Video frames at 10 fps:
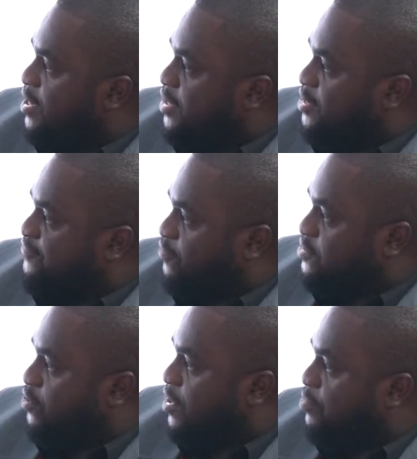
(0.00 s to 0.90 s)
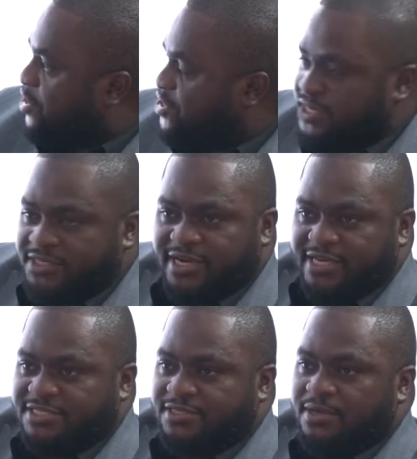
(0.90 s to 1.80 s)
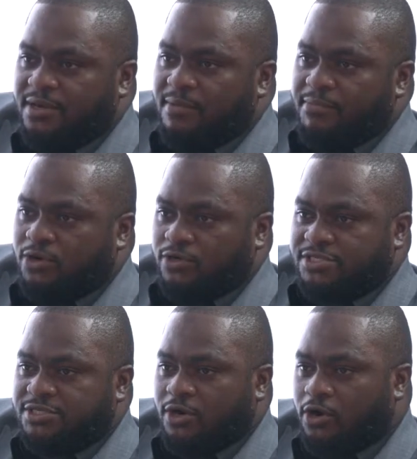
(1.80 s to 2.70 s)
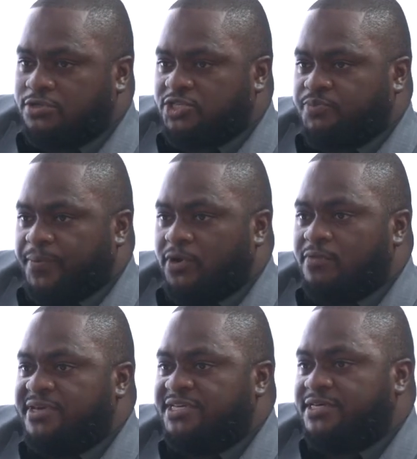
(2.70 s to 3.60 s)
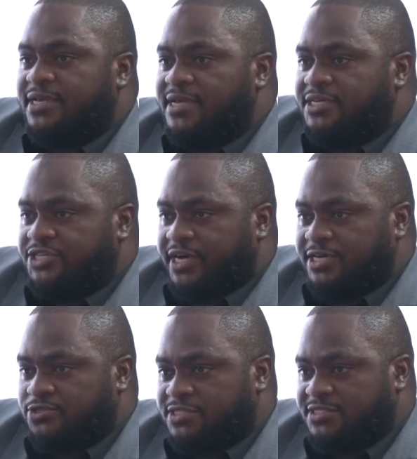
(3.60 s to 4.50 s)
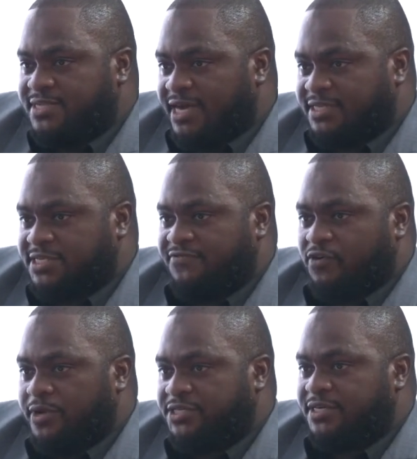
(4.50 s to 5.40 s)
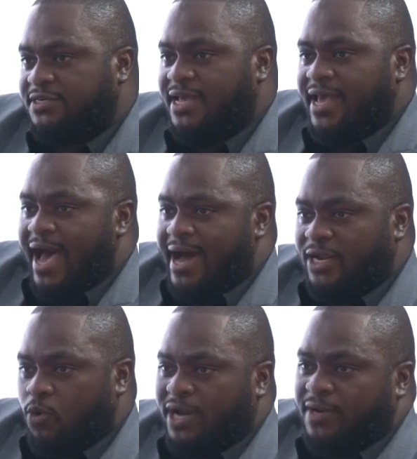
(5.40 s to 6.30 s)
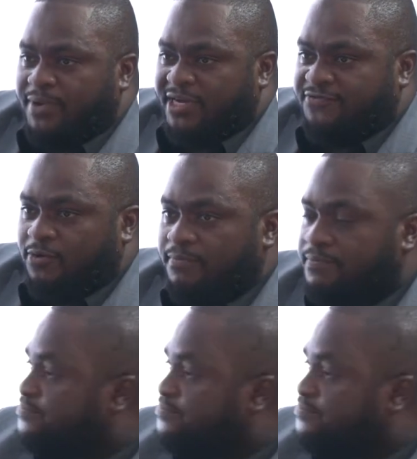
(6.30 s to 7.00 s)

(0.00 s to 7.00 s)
it fosters collaboration and trust, because all these people will be sharing this data and information under one platform.